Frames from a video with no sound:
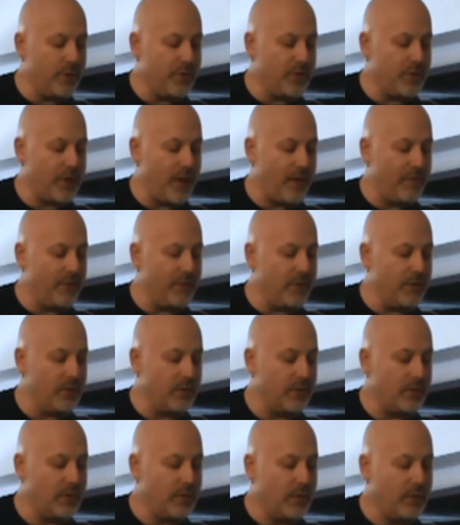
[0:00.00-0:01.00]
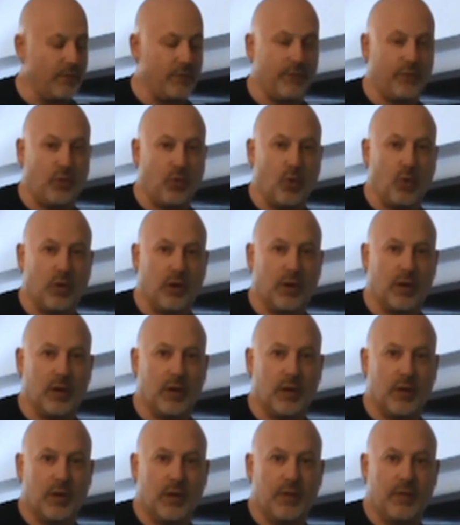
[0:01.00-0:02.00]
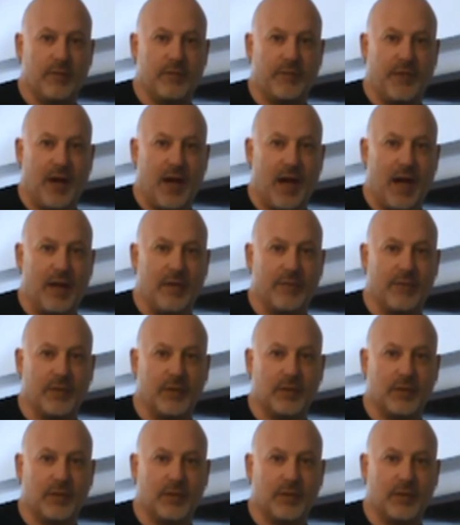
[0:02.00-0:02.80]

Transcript: 7, 4, 5.